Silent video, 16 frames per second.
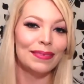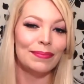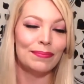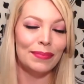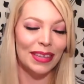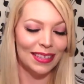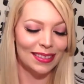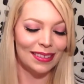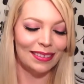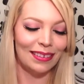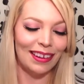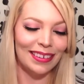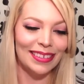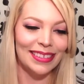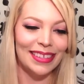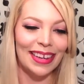makes a lot
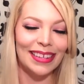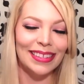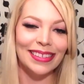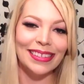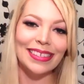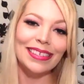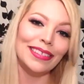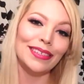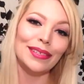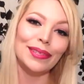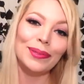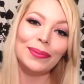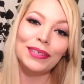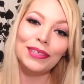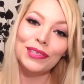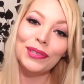of sense, is to
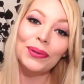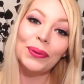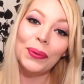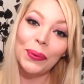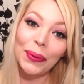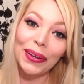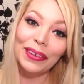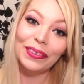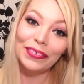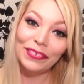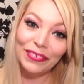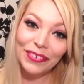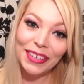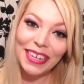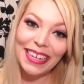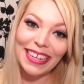switch to
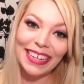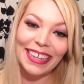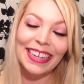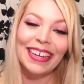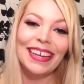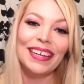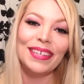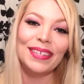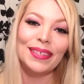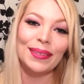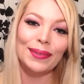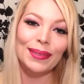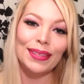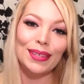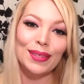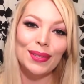oil-free. So
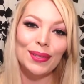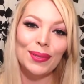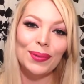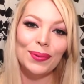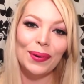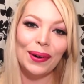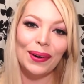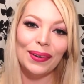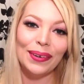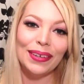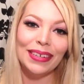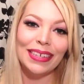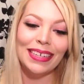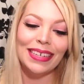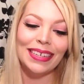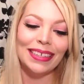since you
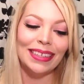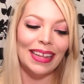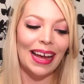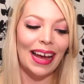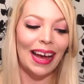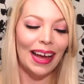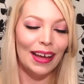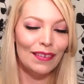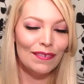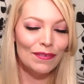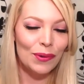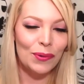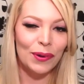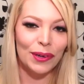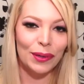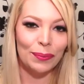already have
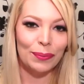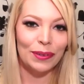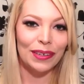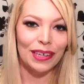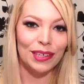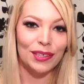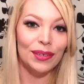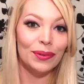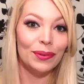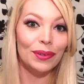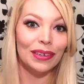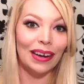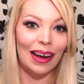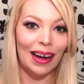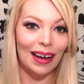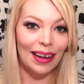oil production or
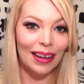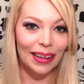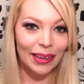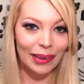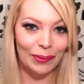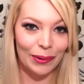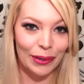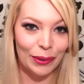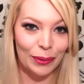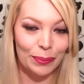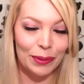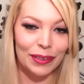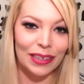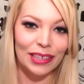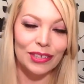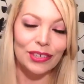a high oil
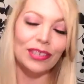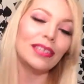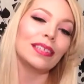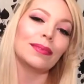production,